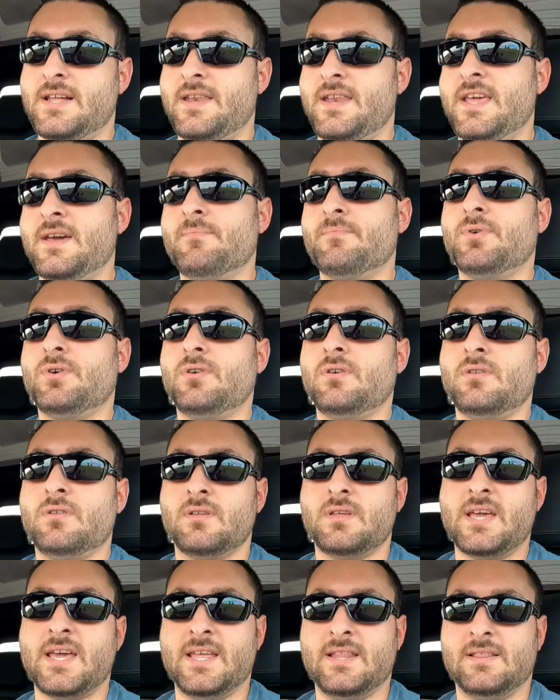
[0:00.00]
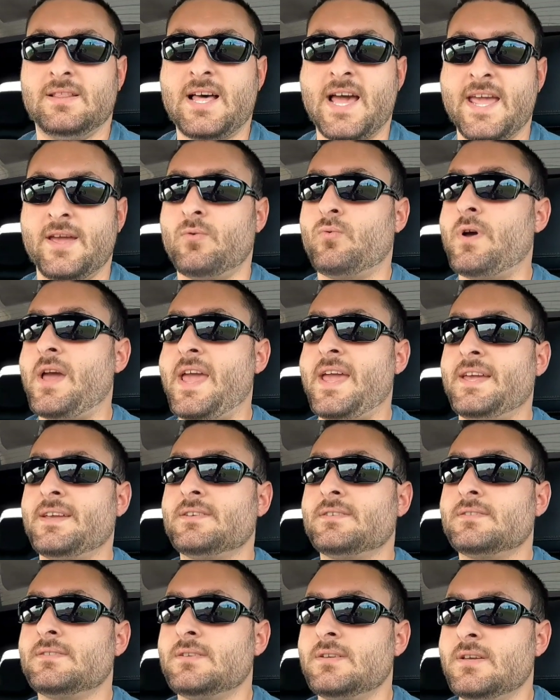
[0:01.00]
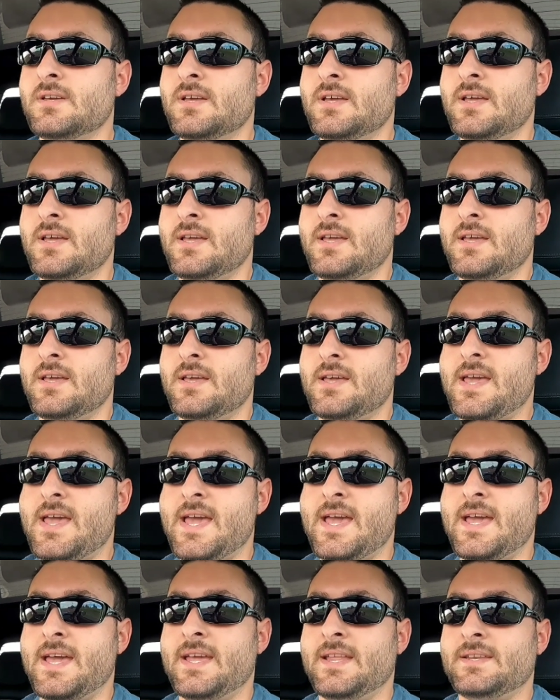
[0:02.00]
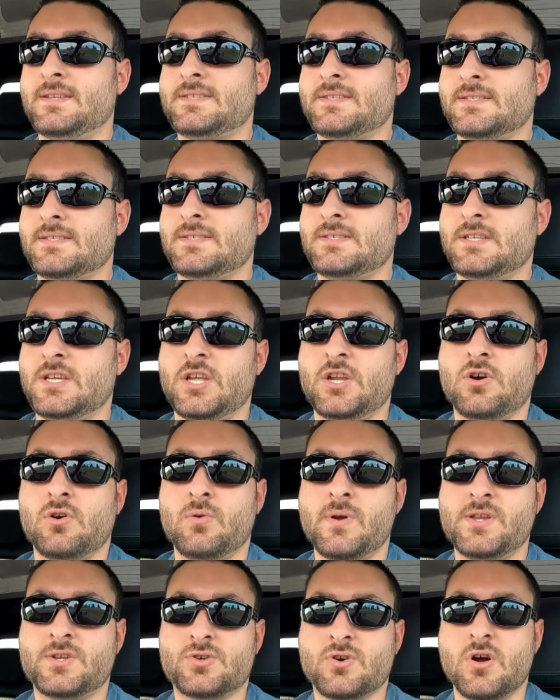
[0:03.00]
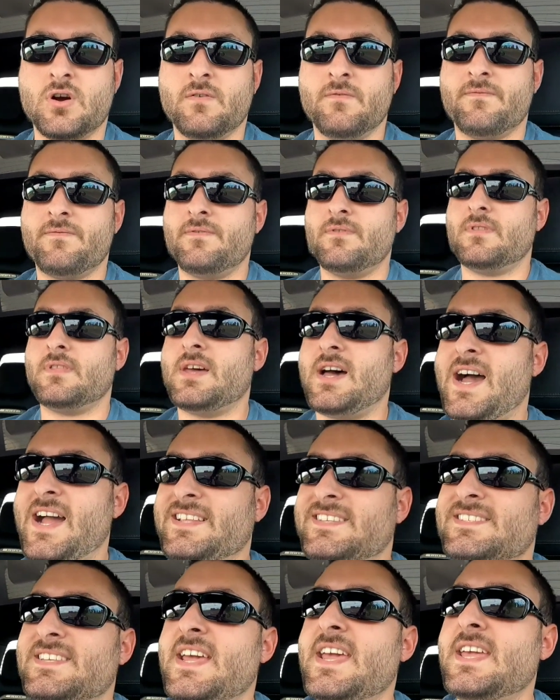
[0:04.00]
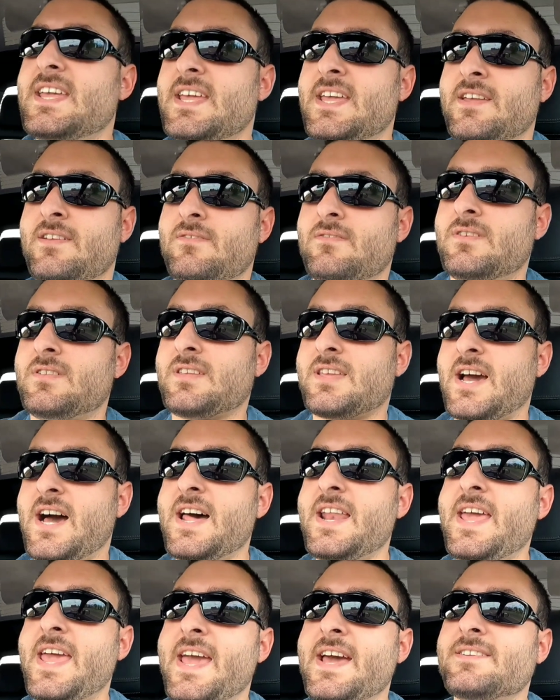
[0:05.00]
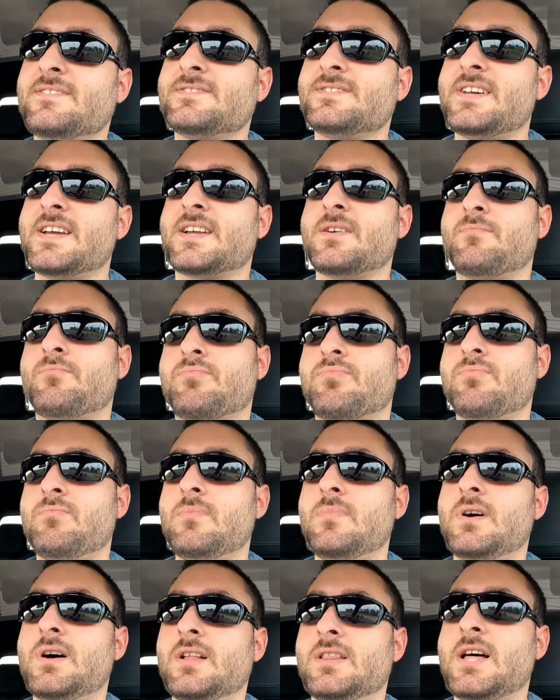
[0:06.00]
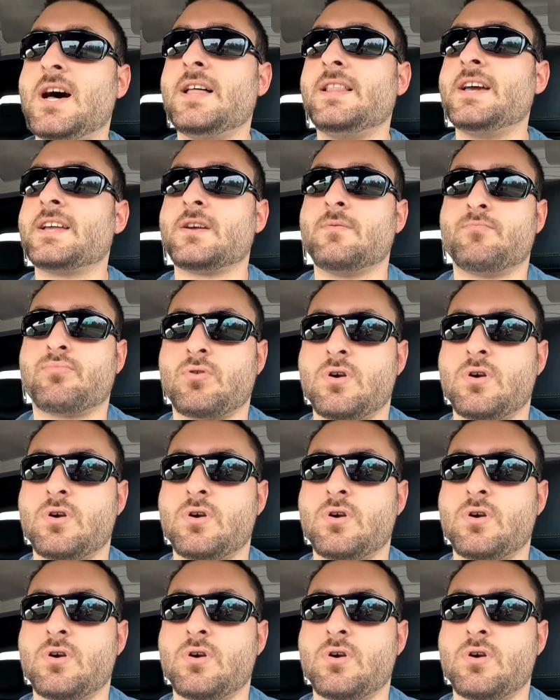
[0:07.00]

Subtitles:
nimble and lightweight, and you know, we drove, I'd say it kind of handles like a lot like a